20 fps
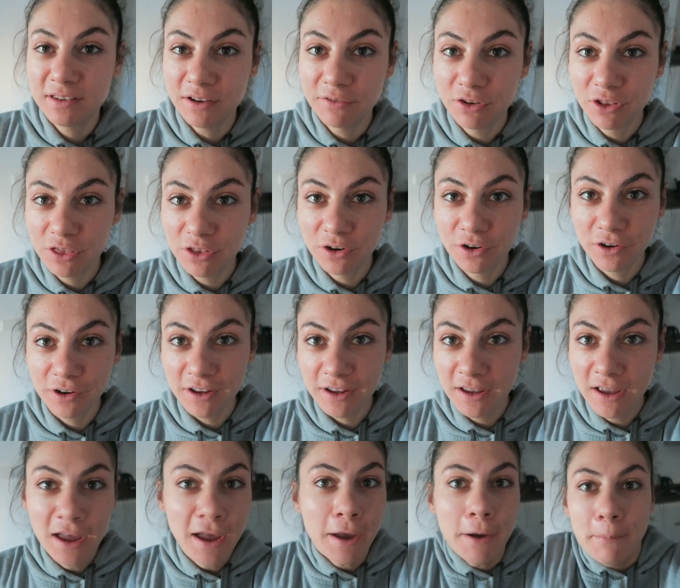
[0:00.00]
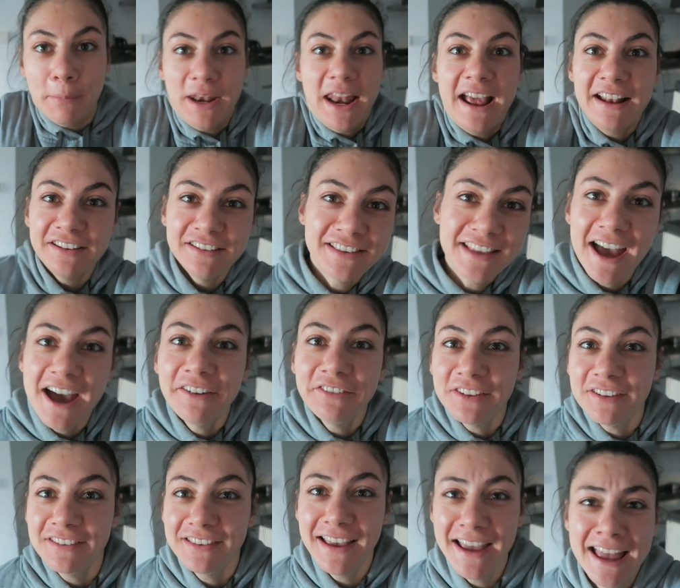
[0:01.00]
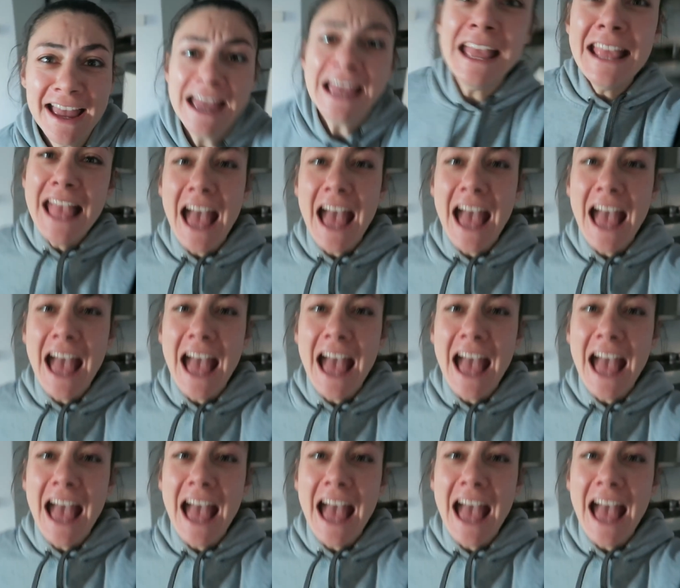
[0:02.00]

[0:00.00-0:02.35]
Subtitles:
7:30, but I just have to say,